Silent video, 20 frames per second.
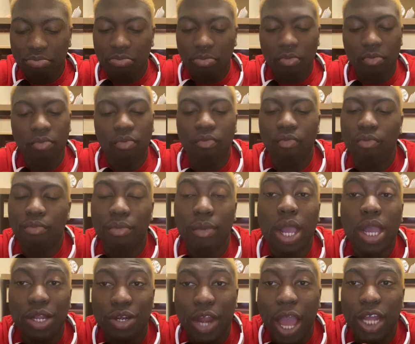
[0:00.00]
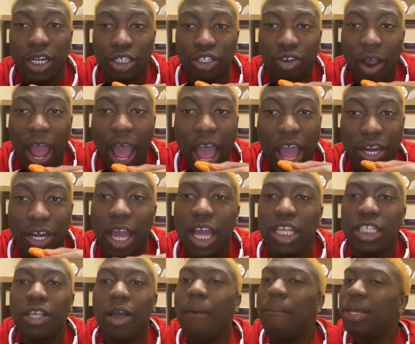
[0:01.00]
Mm-mm. They didn't try. Now,
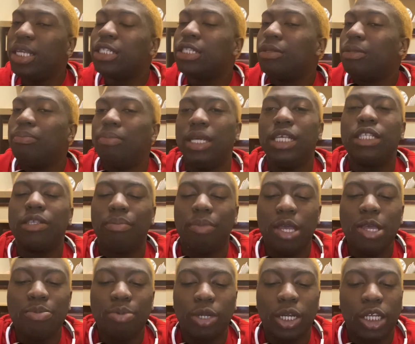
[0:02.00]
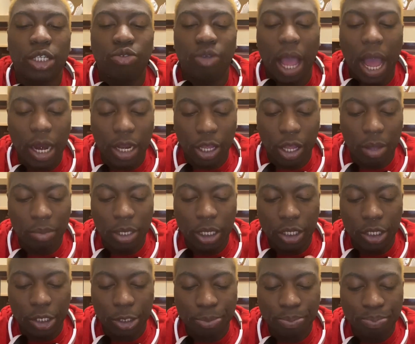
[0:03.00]
it's going to be some people that try to come
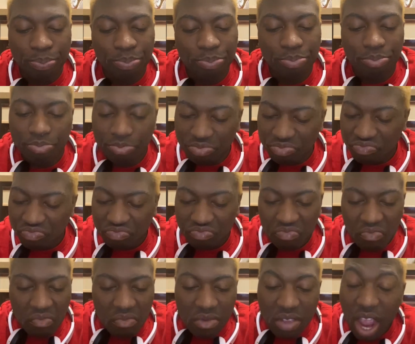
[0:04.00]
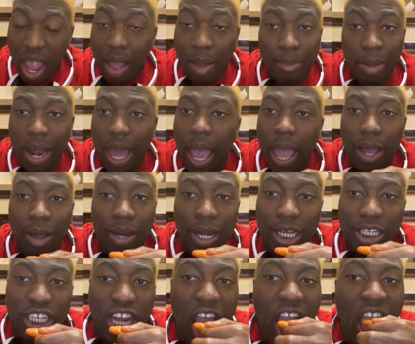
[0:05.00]
in. But I ain't going to
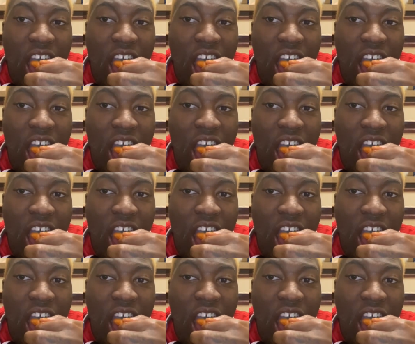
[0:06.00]
let you.